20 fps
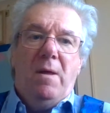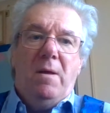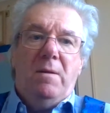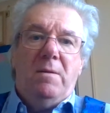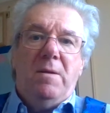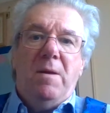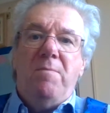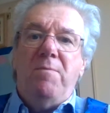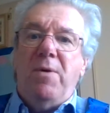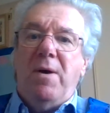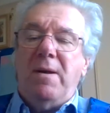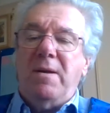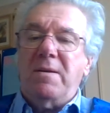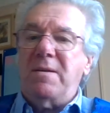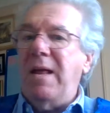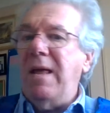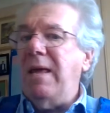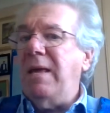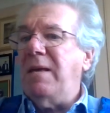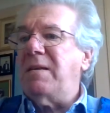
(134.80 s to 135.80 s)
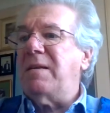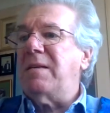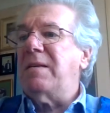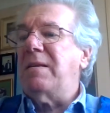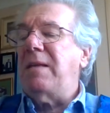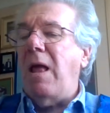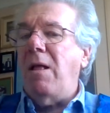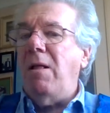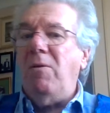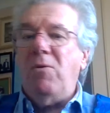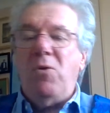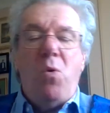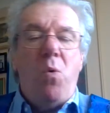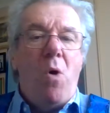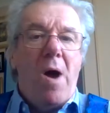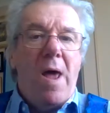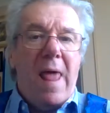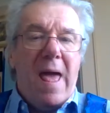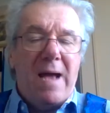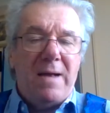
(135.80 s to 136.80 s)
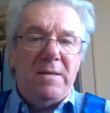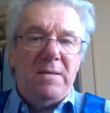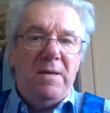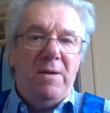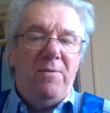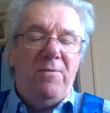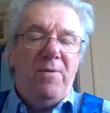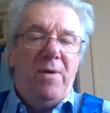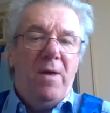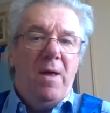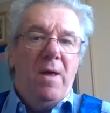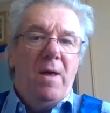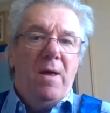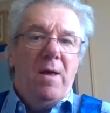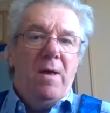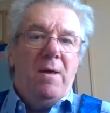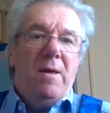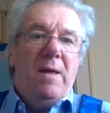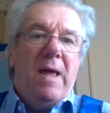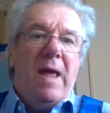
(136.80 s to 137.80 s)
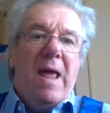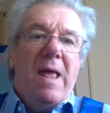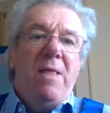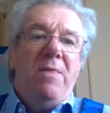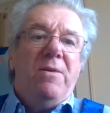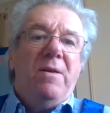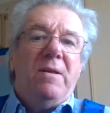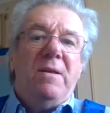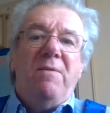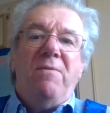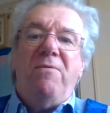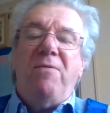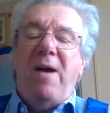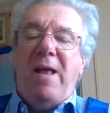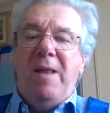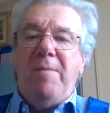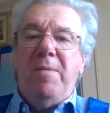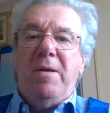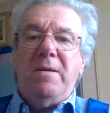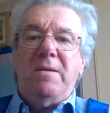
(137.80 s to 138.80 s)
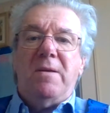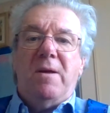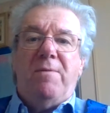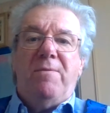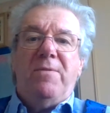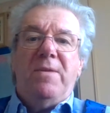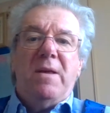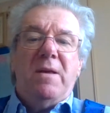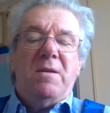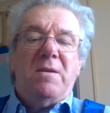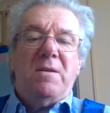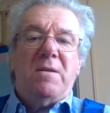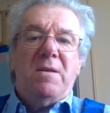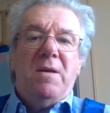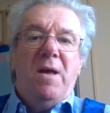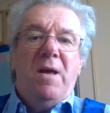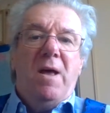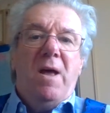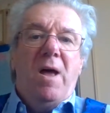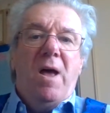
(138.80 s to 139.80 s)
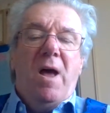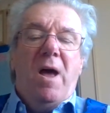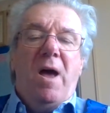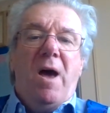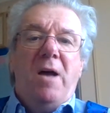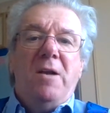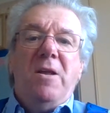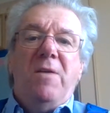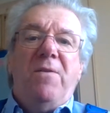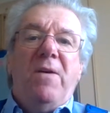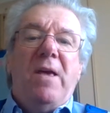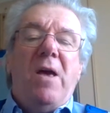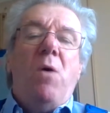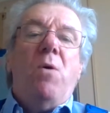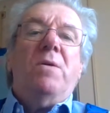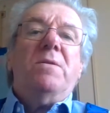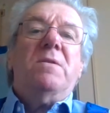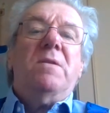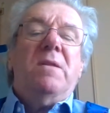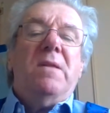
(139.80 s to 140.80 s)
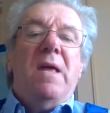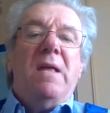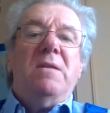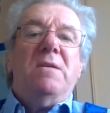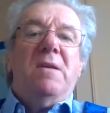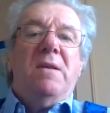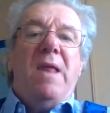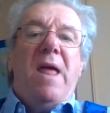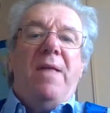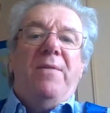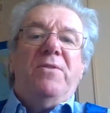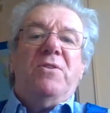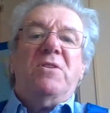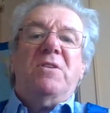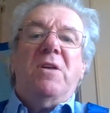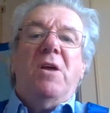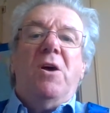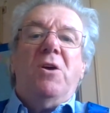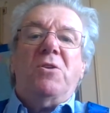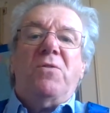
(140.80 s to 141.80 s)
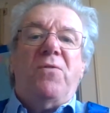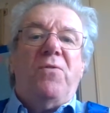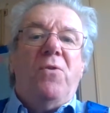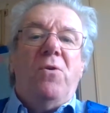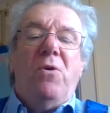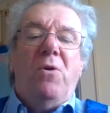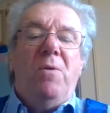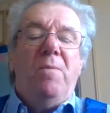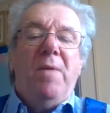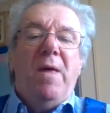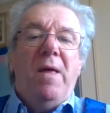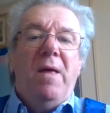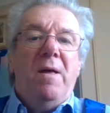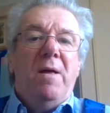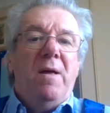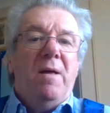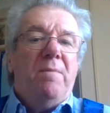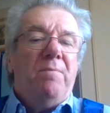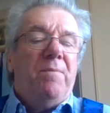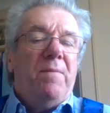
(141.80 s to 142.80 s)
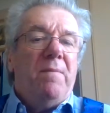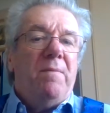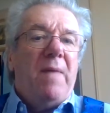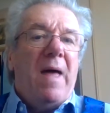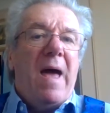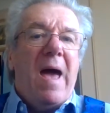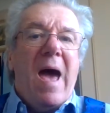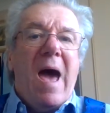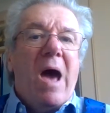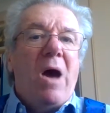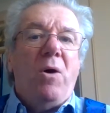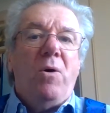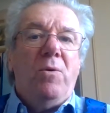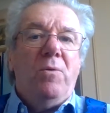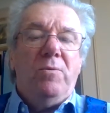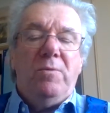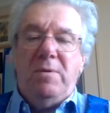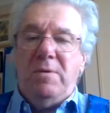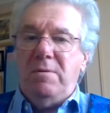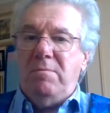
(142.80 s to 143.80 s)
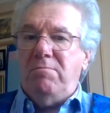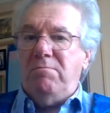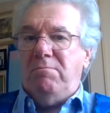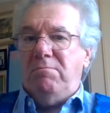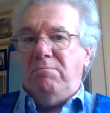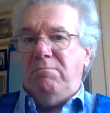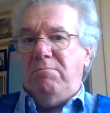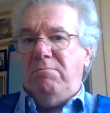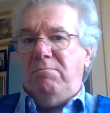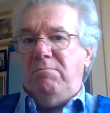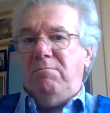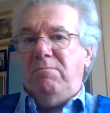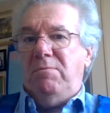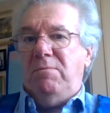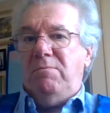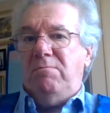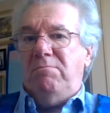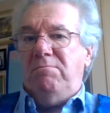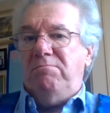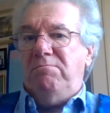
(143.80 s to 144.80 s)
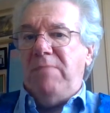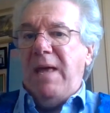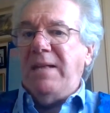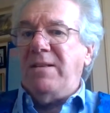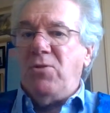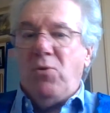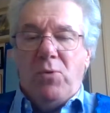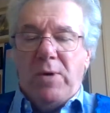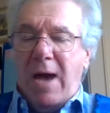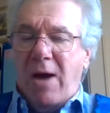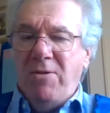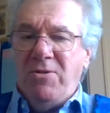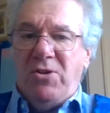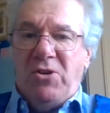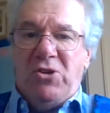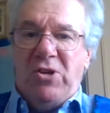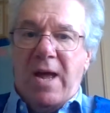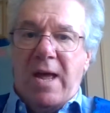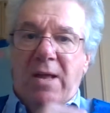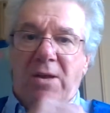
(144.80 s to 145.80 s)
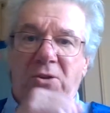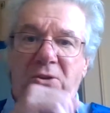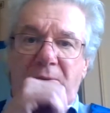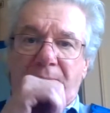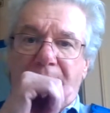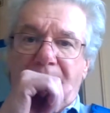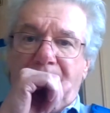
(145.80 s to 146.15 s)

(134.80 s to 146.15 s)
Tim Berners-Lee is still quite active in the development of this. And if you go onto the internet and search for how it's all going to change,